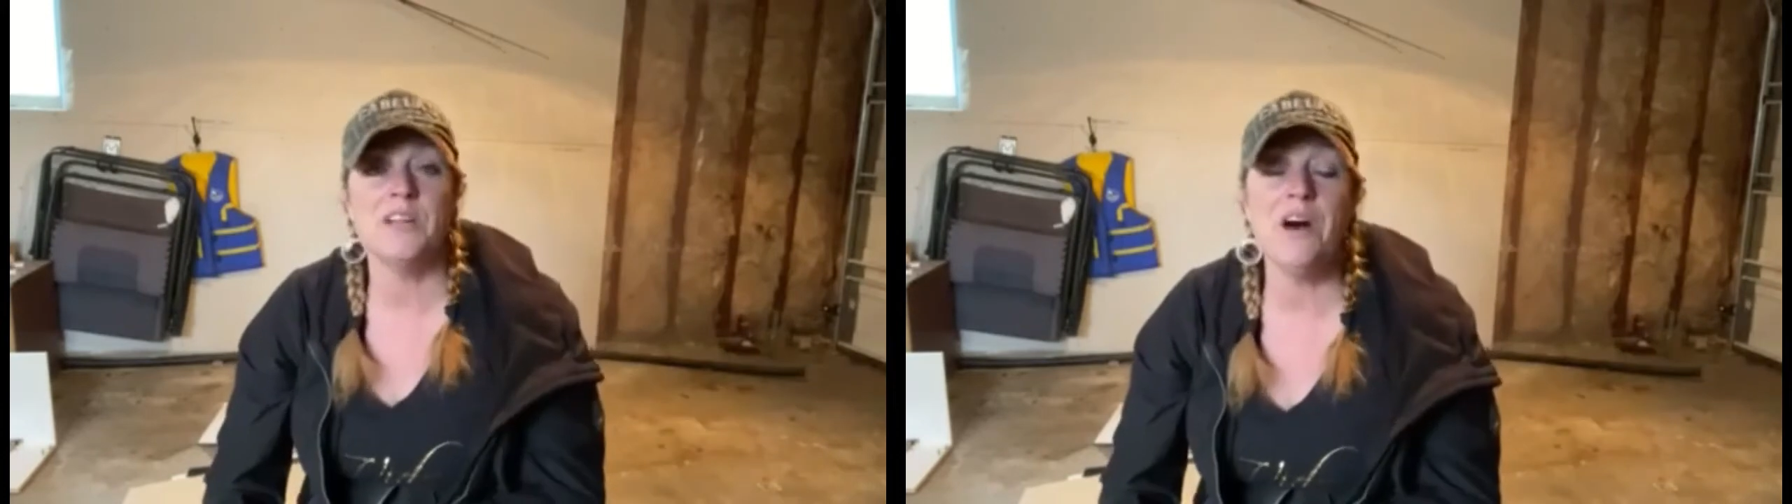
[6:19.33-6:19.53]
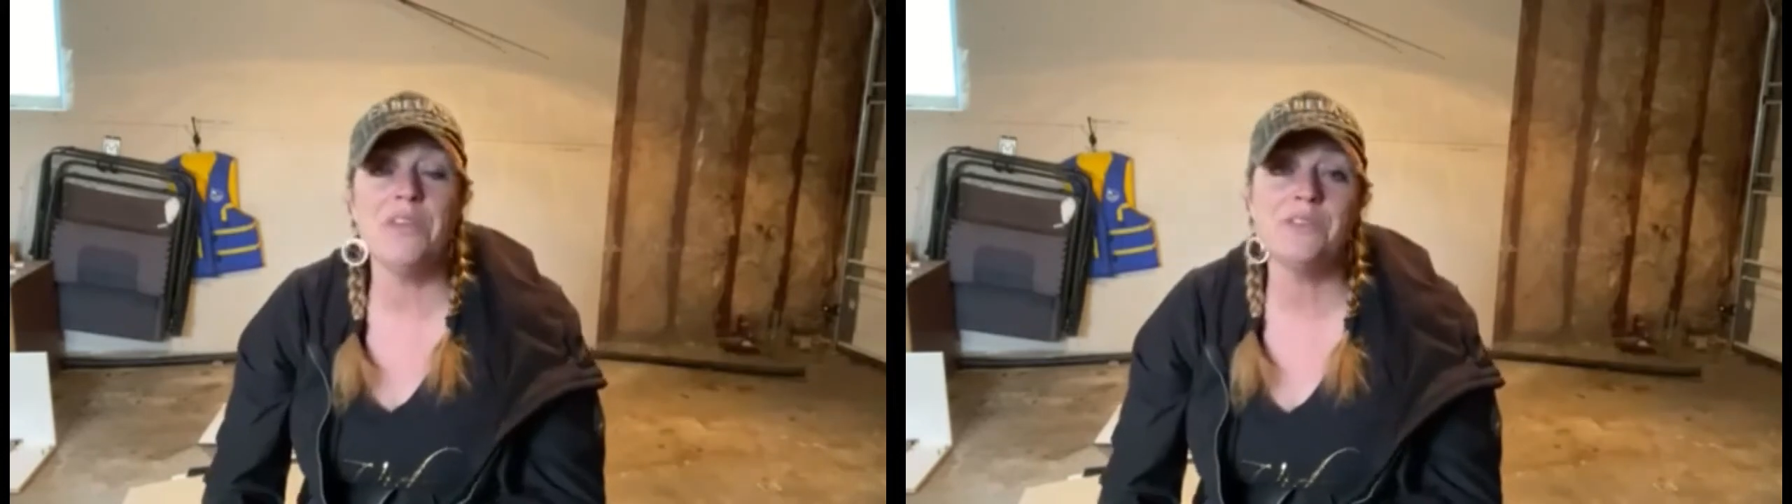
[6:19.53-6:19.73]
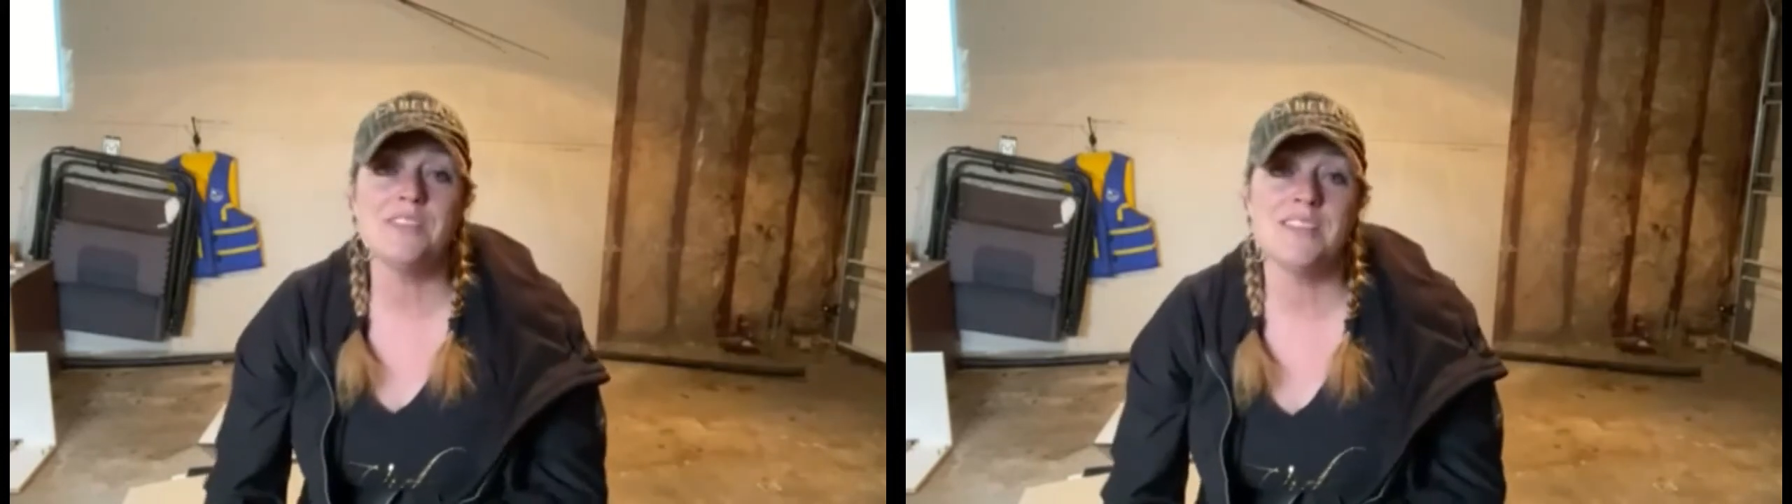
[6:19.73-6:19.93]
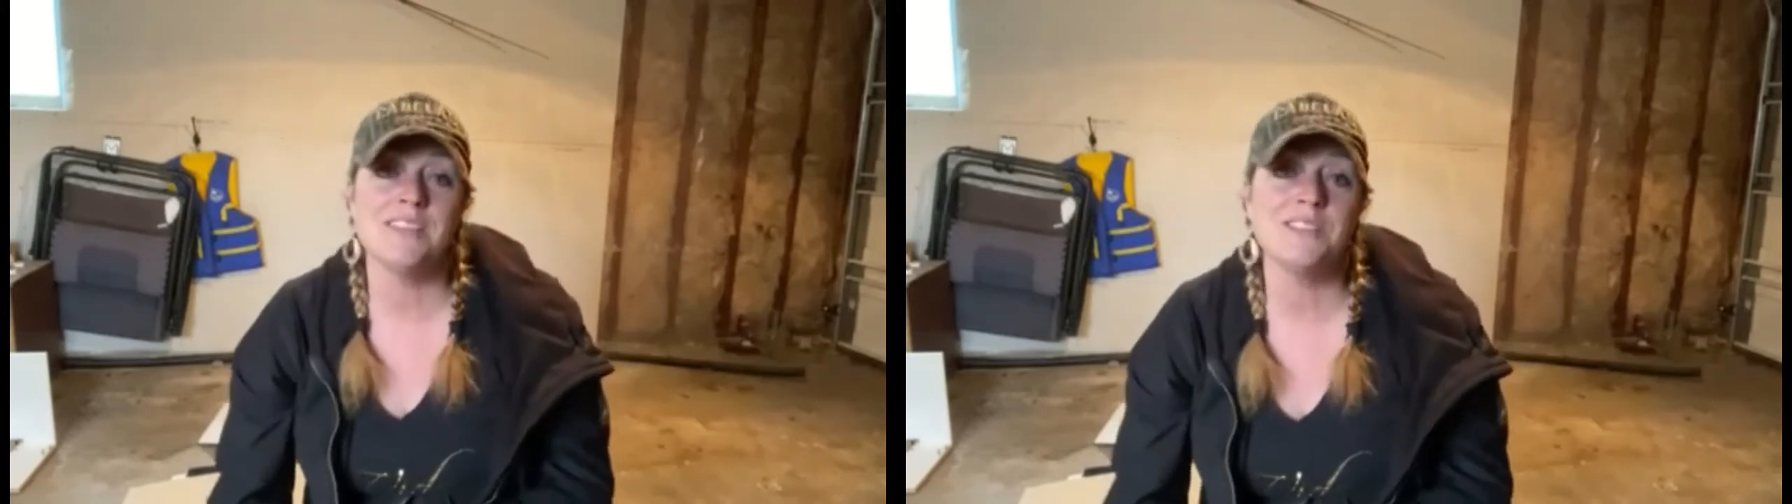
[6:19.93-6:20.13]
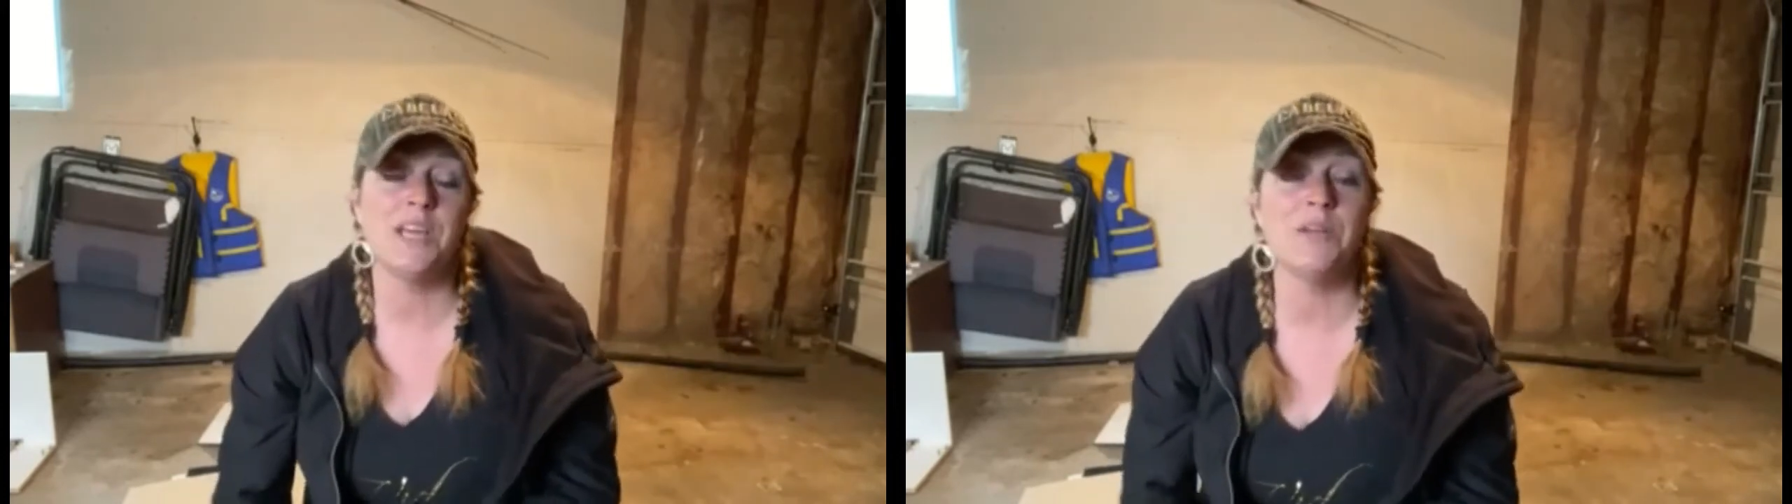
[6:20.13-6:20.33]
all those
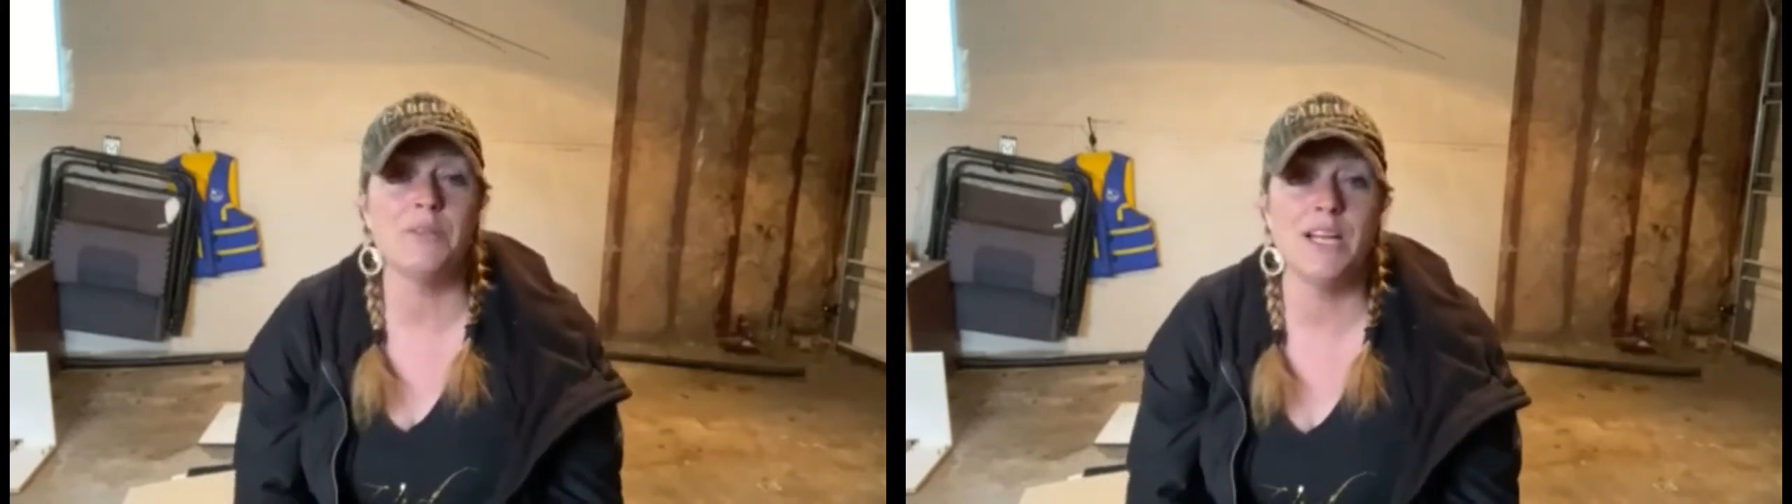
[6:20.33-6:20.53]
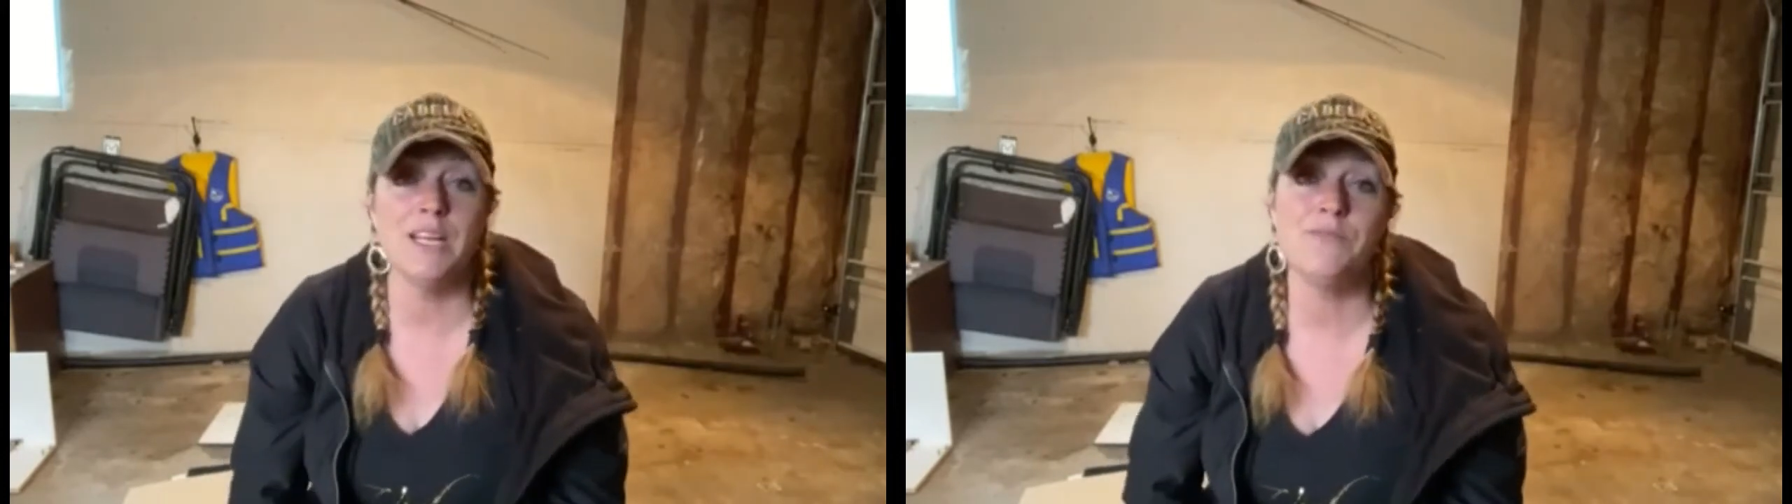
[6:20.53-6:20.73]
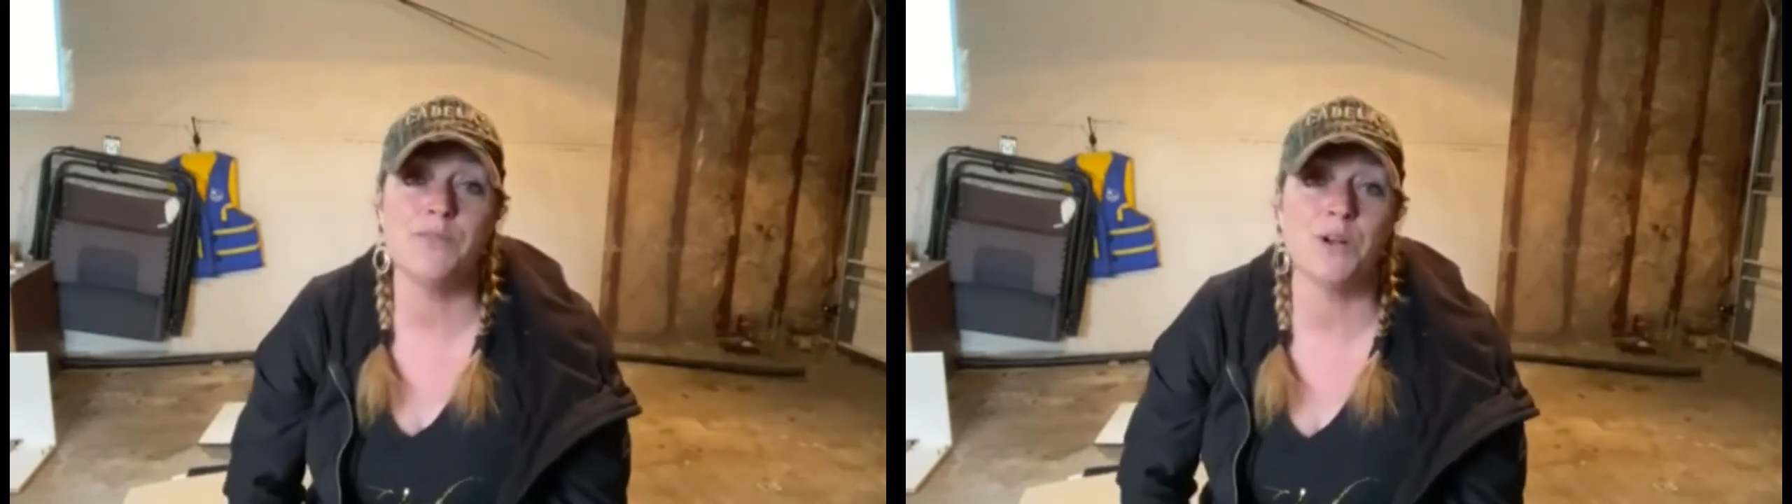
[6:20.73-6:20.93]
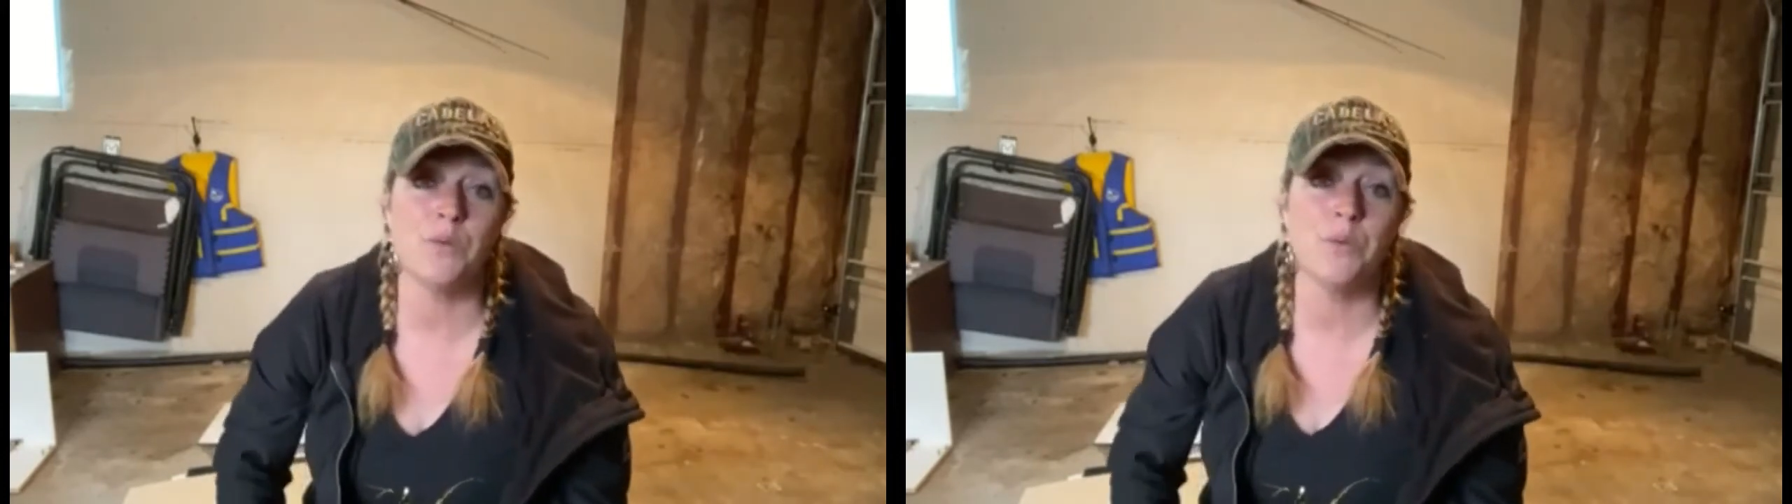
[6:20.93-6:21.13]
things to get ready for